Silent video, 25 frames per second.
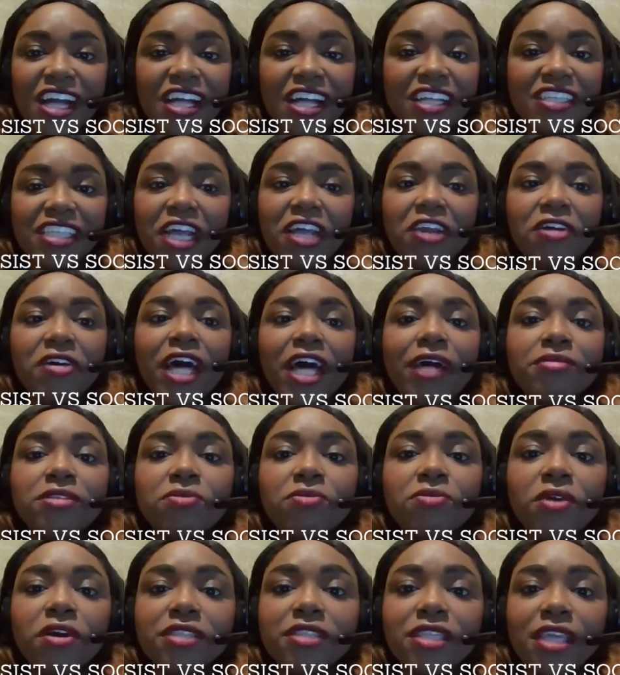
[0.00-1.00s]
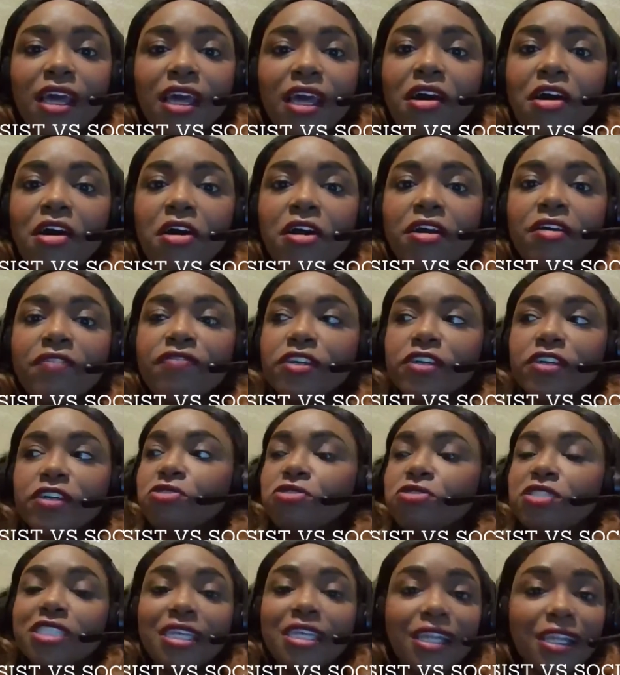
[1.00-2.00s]
They don't have to work that hard for
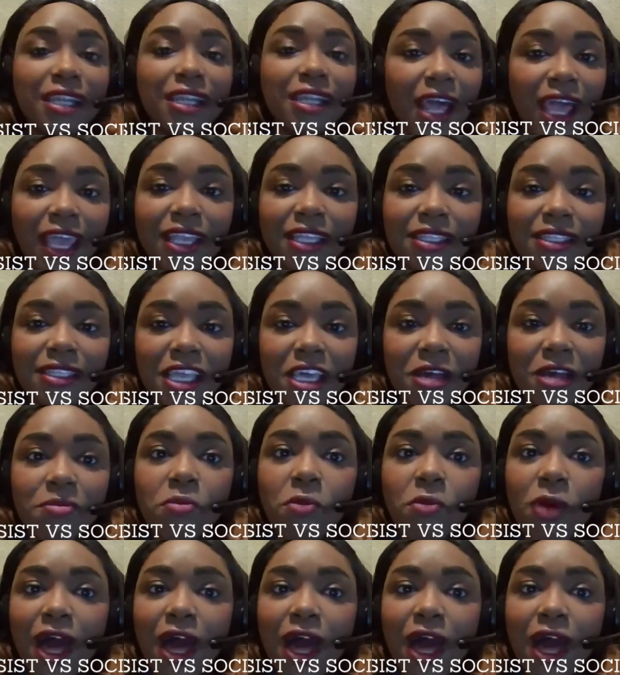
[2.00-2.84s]
you to like them.